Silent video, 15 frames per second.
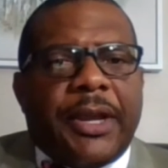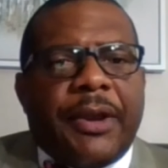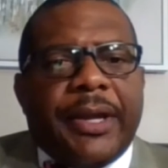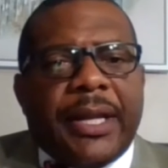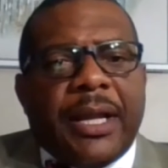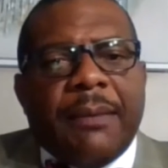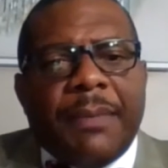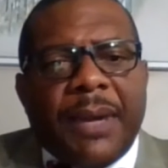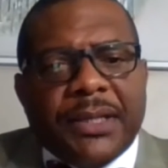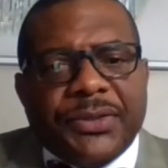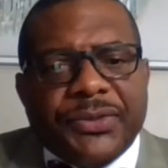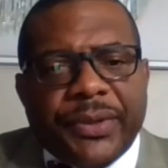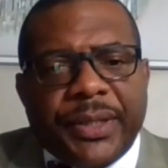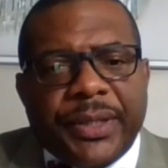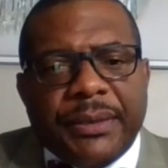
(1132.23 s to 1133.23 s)
carrying out my
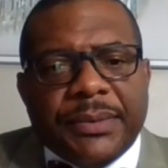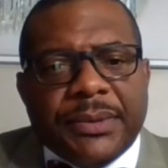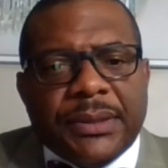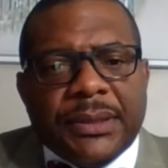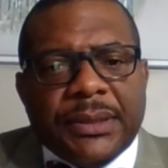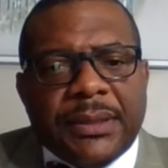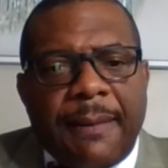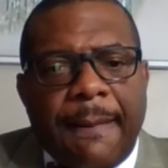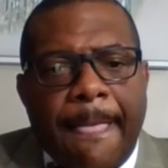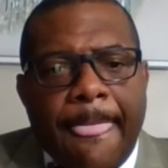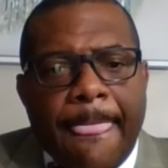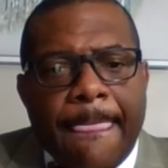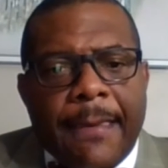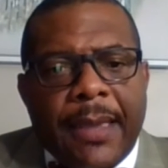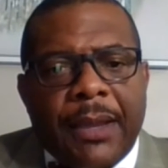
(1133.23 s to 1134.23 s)
dreams
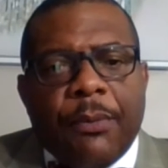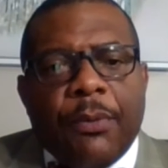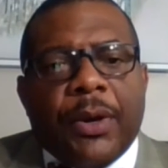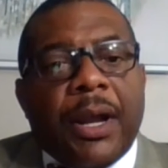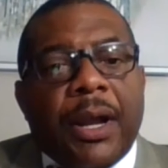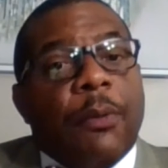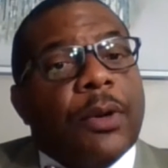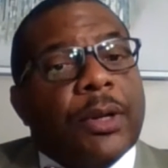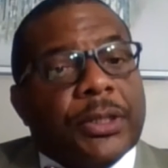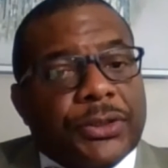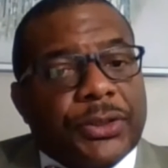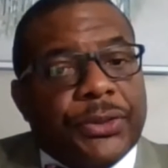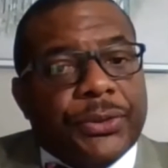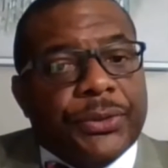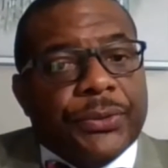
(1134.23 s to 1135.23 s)
and what I wanted
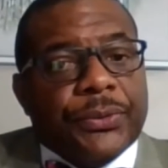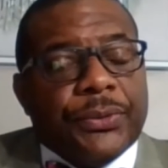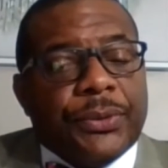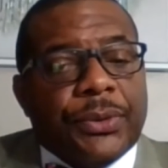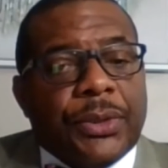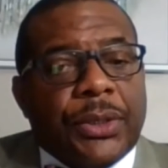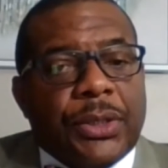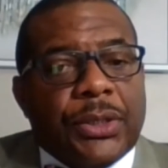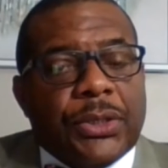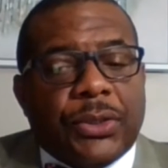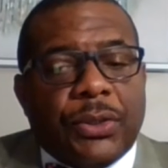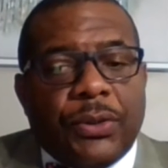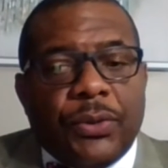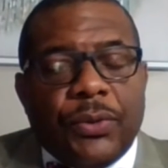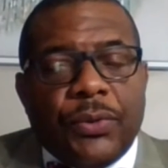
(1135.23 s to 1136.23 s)
to do.
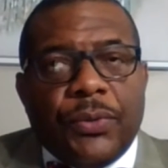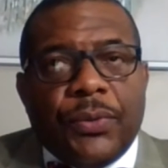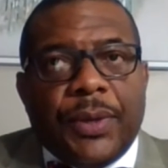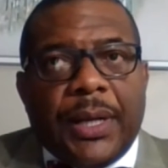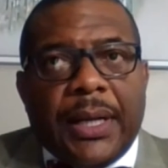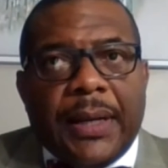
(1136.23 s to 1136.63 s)
So